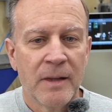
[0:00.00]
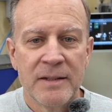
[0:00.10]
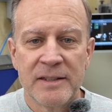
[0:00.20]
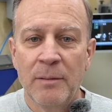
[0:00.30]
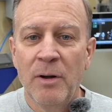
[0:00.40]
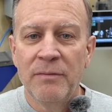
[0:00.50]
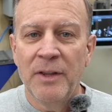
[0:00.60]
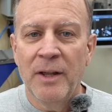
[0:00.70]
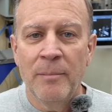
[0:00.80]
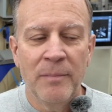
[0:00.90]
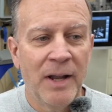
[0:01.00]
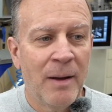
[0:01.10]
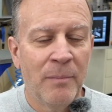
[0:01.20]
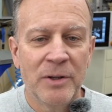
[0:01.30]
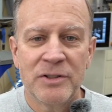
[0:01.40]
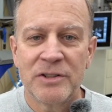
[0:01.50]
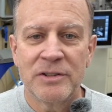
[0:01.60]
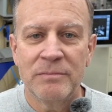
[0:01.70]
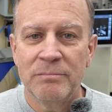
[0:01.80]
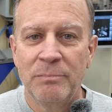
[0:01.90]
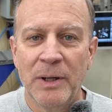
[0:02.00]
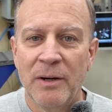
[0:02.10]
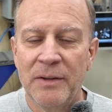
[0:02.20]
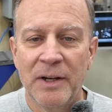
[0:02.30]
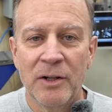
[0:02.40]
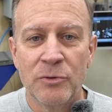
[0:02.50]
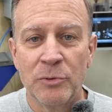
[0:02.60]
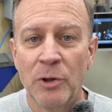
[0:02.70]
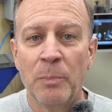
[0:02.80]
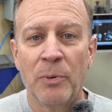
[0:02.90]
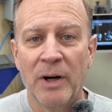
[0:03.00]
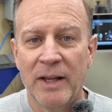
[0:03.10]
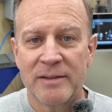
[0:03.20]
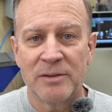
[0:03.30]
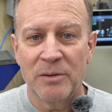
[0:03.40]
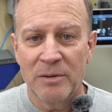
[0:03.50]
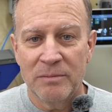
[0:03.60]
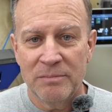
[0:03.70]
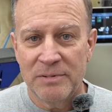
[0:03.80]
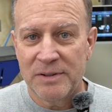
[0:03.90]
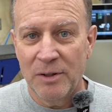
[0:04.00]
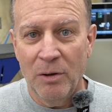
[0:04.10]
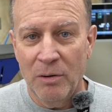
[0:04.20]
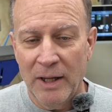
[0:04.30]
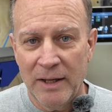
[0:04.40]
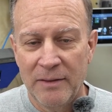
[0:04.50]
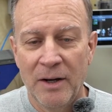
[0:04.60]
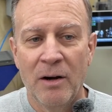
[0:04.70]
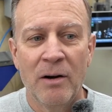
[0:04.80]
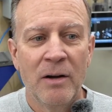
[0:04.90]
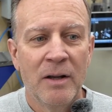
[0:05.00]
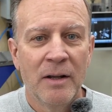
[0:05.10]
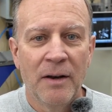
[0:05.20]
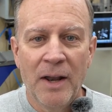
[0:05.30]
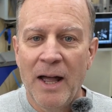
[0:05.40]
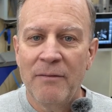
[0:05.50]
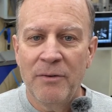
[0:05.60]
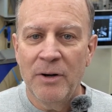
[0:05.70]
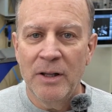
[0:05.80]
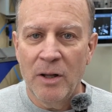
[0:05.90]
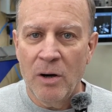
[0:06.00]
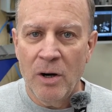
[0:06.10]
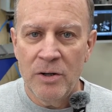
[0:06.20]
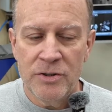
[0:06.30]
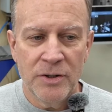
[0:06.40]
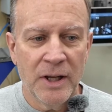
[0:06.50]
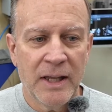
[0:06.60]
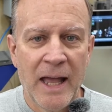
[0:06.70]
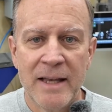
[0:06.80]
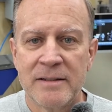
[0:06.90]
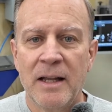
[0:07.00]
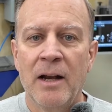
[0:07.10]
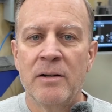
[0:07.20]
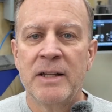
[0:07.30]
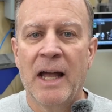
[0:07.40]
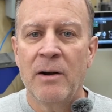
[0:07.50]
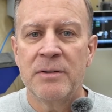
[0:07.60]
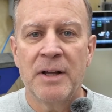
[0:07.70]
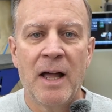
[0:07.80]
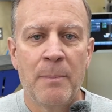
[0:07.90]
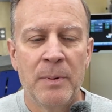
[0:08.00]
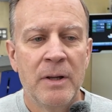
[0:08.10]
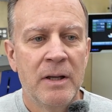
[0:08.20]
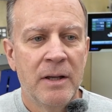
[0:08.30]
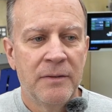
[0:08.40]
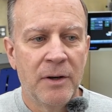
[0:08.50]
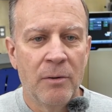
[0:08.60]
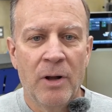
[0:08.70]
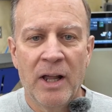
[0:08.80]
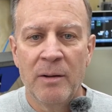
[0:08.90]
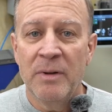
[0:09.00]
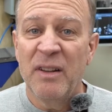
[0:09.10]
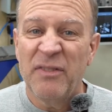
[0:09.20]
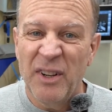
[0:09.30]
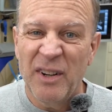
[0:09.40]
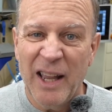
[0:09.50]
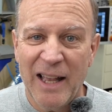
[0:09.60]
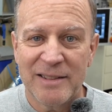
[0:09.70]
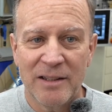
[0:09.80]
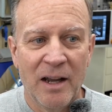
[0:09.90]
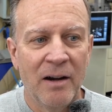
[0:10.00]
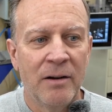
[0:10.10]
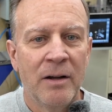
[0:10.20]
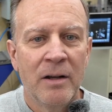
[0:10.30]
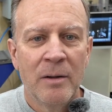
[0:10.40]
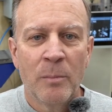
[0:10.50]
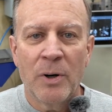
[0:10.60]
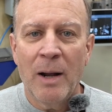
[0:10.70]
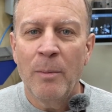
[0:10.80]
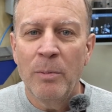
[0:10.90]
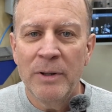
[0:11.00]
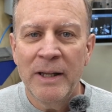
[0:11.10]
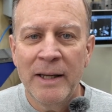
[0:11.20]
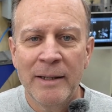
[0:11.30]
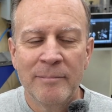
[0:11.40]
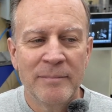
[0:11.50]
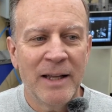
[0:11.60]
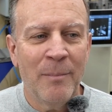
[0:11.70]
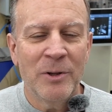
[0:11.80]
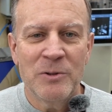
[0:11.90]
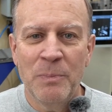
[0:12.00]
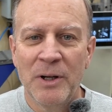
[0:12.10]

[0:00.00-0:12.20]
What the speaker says: Some of them not much bigger than a drill press or so. Like, they're not very large. The cast iron countertop that are on them, if they're cast iron, probably not much